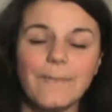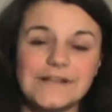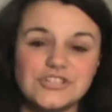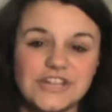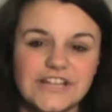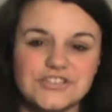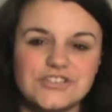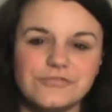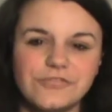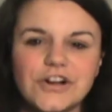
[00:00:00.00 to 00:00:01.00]
mentioning it
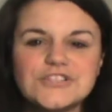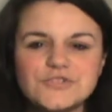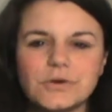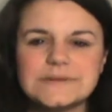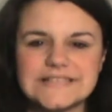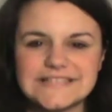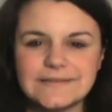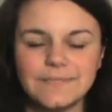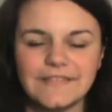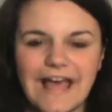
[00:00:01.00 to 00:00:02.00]
to you first, or was this
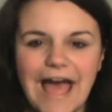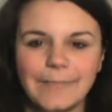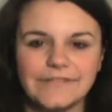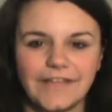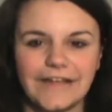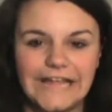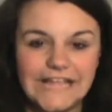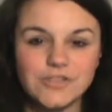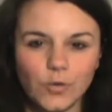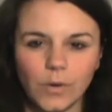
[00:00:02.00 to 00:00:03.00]
something that happened like
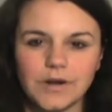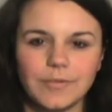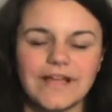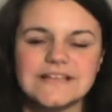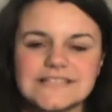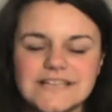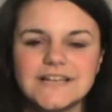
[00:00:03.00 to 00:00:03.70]
in the workplace?